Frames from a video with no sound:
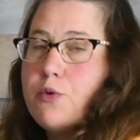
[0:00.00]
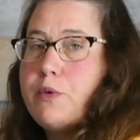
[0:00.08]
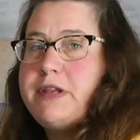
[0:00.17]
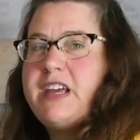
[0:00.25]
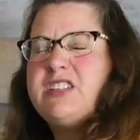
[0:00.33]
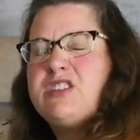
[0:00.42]

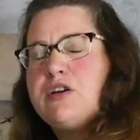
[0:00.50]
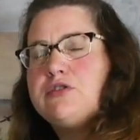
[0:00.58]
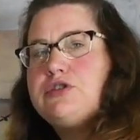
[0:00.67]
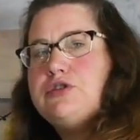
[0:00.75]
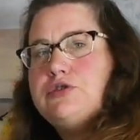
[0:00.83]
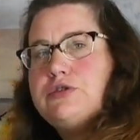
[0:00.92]
when I
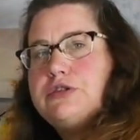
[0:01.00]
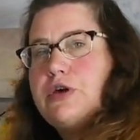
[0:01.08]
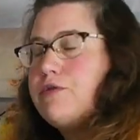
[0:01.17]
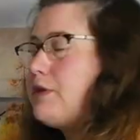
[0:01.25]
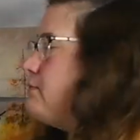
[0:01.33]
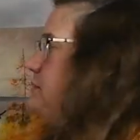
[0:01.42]
start to
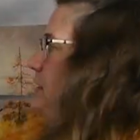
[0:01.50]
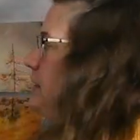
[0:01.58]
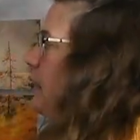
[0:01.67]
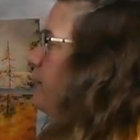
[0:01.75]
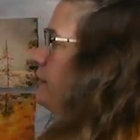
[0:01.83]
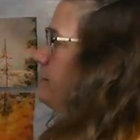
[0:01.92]
sew them
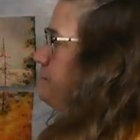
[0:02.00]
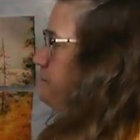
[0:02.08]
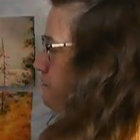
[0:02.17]
together.